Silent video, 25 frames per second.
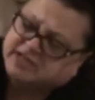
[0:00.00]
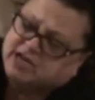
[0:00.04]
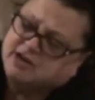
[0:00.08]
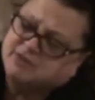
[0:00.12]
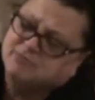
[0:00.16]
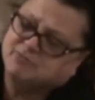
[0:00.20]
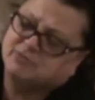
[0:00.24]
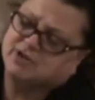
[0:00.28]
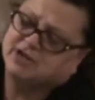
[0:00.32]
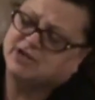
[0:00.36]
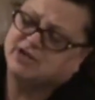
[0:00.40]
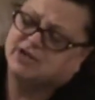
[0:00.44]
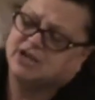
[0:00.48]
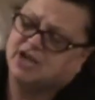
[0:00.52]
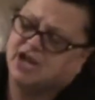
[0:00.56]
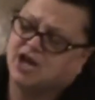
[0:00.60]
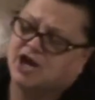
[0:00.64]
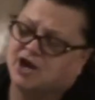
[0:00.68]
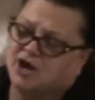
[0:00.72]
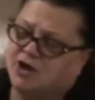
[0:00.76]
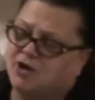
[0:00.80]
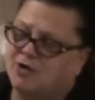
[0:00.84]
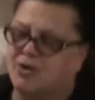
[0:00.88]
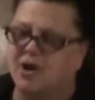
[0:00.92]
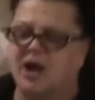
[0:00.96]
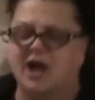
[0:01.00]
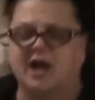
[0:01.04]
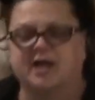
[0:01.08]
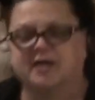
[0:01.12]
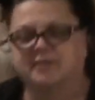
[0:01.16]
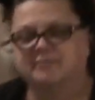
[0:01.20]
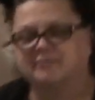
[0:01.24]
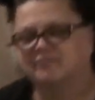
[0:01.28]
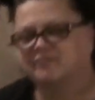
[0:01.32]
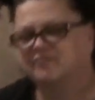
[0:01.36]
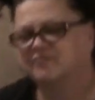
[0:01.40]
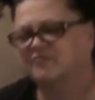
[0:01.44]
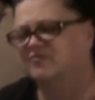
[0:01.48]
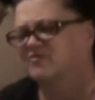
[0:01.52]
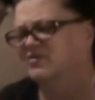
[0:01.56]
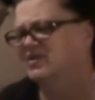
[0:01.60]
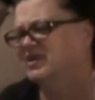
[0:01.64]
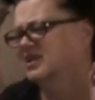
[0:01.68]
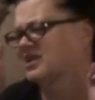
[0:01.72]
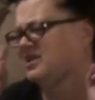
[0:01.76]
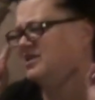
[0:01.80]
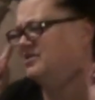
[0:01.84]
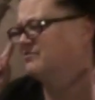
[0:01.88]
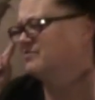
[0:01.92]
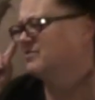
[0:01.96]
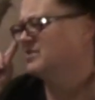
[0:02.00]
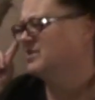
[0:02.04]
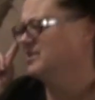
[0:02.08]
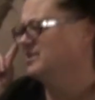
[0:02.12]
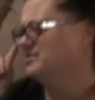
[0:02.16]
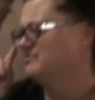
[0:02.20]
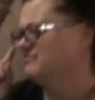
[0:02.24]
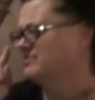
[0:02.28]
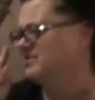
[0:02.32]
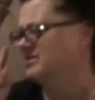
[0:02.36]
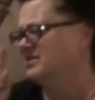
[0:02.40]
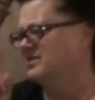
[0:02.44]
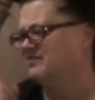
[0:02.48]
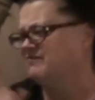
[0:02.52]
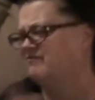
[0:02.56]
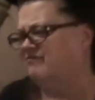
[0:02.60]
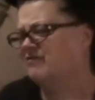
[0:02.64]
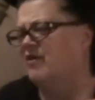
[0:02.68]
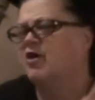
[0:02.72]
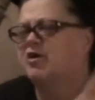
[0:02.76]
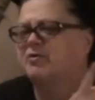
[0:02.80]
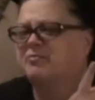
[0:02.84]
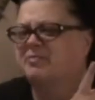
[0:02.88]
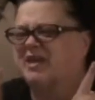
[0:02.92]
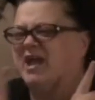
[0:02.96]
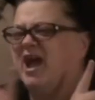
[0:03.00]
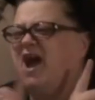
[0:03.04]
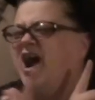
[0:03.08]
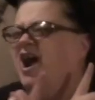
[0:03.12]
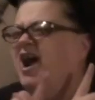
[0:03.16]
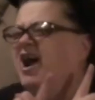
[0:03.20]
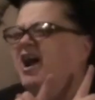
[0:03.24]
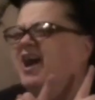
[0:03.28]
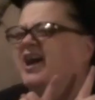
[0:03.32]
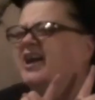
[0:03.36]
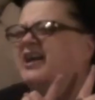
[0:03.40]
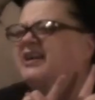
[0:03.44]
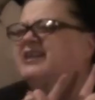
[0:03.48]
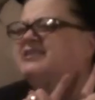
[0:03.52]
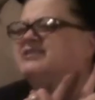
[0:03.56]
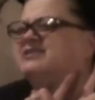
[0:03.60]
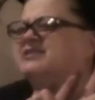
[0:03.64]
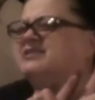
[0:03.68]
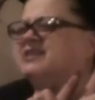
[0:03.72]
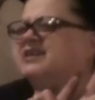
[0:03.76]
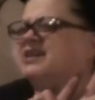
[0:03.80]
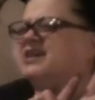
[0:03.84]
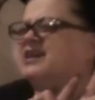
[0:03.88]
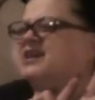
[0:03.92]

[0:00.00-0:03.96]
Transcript: down below. I'm really, really, really far behind